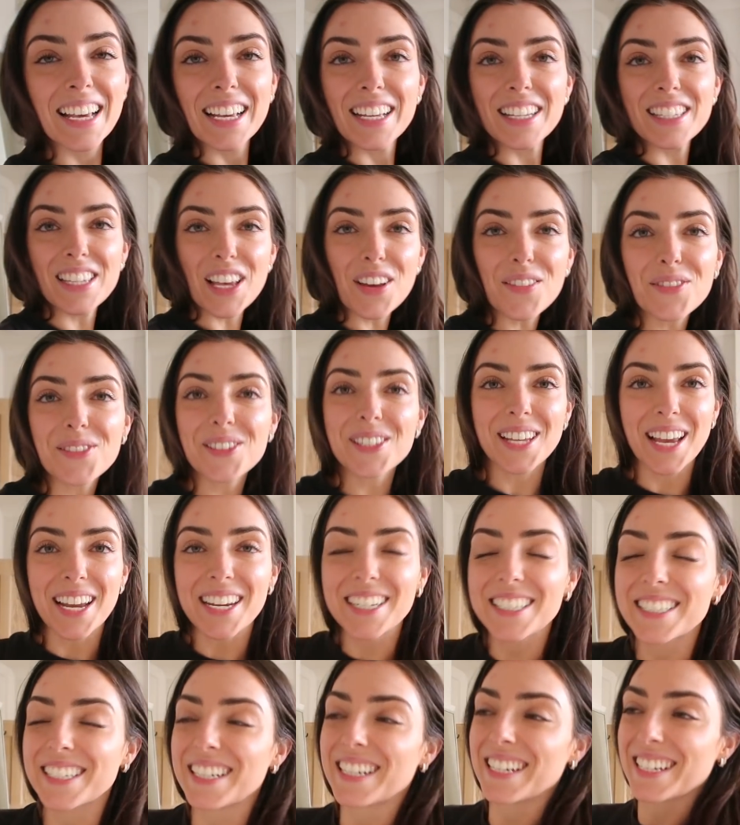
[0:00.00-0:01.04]
Safe to say
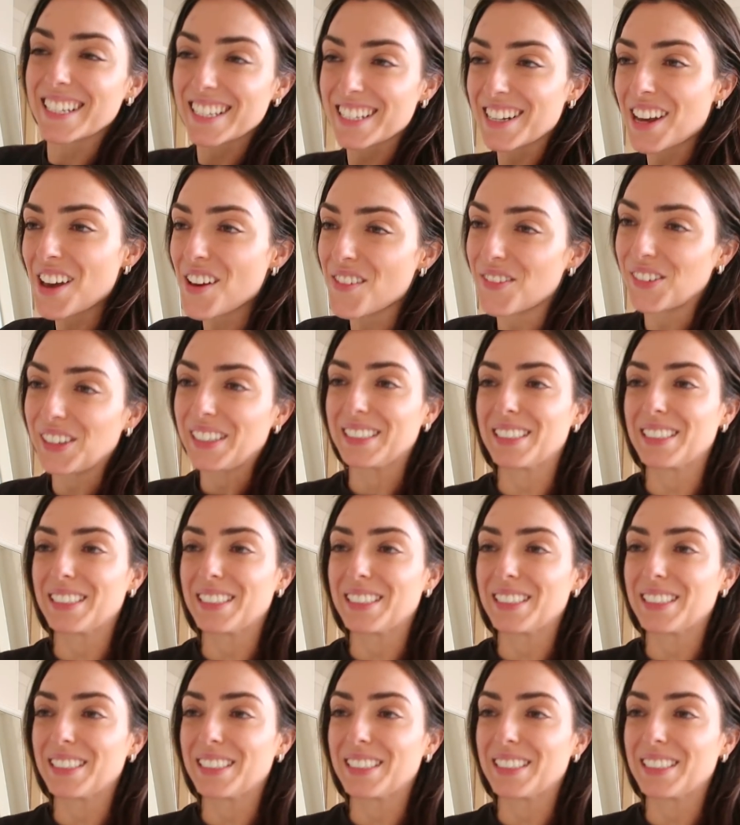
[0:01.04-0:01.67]
she is nervous.